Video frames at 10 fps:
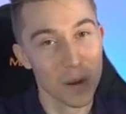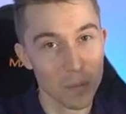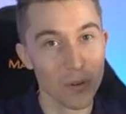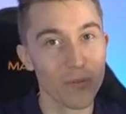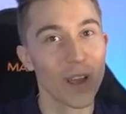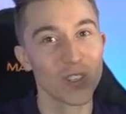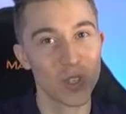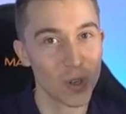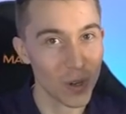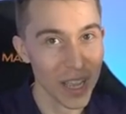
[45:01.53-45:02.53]
in
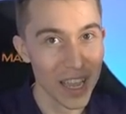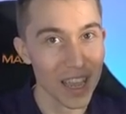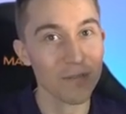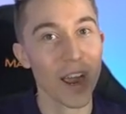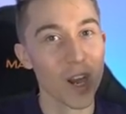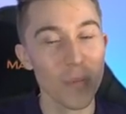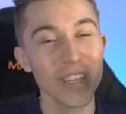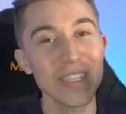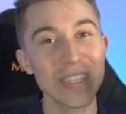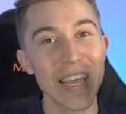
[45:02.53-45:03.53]
professional
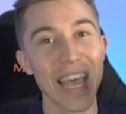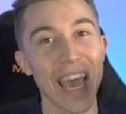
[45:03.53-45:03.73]
environments